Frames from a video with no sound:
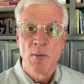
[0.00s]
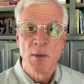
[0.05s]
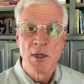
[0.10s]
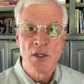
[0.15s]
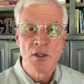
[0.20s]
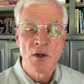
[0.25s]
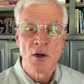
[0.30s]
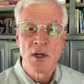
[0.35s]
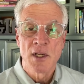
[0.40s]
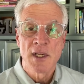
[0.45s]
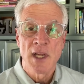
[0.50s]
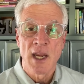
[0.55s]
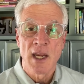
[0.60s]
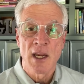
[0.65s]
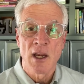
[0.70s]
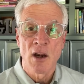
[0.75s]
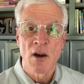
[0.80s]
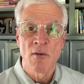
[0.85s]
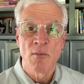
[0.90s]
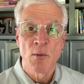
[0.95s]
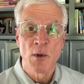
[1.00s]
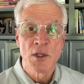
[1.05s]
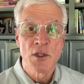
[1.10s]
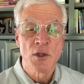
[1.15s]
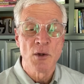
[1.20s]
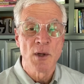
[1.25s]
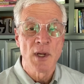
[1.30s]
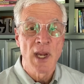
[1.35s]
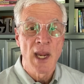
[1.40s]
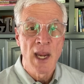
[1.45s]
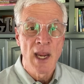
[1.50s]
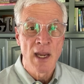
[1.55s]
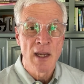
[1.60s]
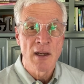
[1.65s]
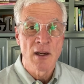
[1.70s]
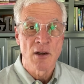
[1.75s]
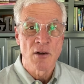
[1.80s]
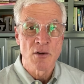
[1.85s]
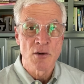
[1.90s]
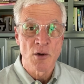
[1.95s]
Be sure to take care of what you
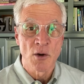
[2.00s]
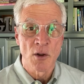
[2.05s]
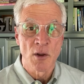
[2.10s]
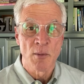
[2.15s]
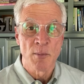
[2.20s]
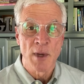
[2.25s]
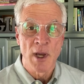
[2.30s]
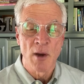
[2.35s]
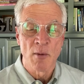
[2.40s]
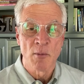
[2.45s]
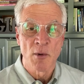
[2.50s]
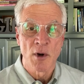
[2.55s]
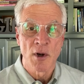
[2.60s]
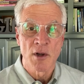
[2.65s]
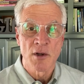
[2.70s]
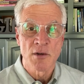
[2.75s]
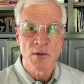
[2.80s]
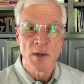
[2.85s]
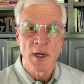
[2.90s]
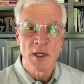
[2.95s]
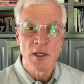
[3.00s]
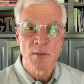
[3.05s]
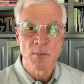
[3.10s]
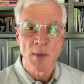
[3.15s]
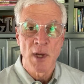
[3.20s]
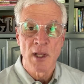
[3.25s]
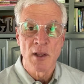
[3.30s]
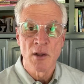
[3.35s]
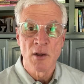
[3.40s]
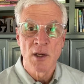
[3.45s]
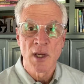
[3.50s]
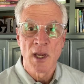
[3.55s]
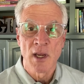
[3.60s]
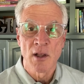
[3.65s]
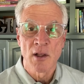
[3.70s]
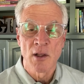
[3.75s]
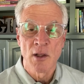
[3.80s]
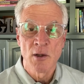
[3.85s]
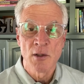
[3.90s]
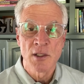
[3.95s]
can control about mortgage rates by
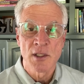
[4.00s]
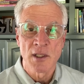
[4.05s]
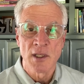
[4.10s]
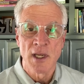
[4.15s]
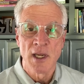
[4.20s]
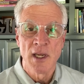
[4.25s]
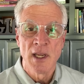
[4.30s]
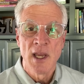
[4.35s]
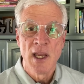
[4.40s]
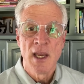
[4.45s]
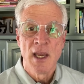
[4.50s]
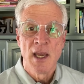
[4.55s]
looking closely